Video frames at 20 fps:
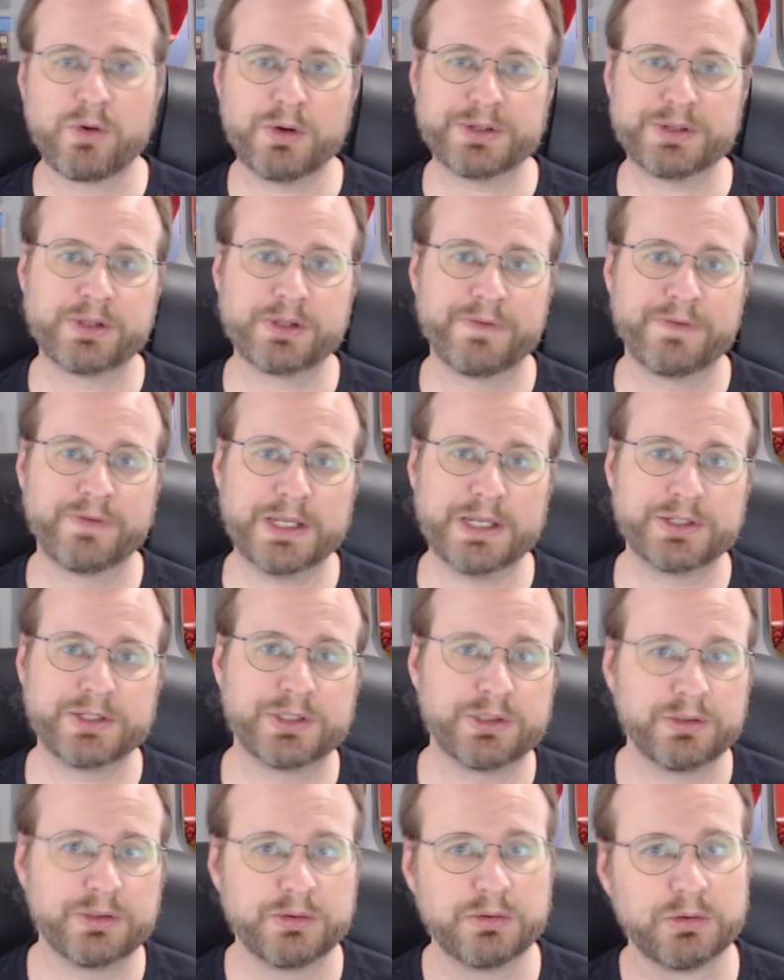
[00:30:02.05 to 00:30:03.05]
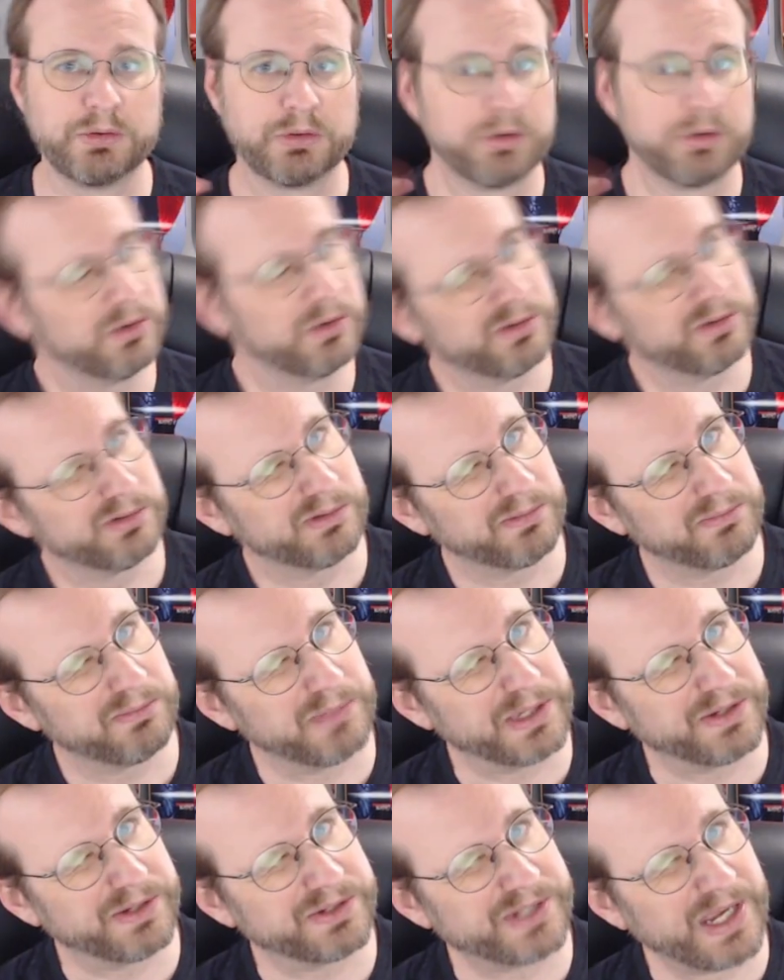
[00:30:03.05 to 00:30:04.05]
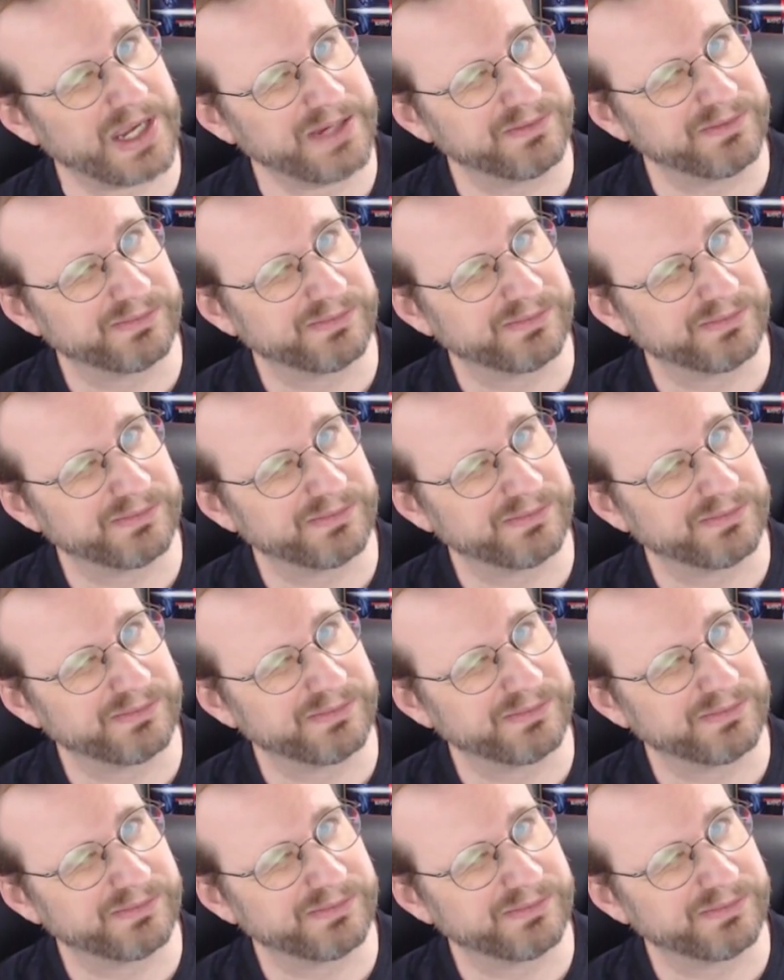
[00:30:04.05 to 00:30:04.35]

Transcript: don't forget to make yours Titan.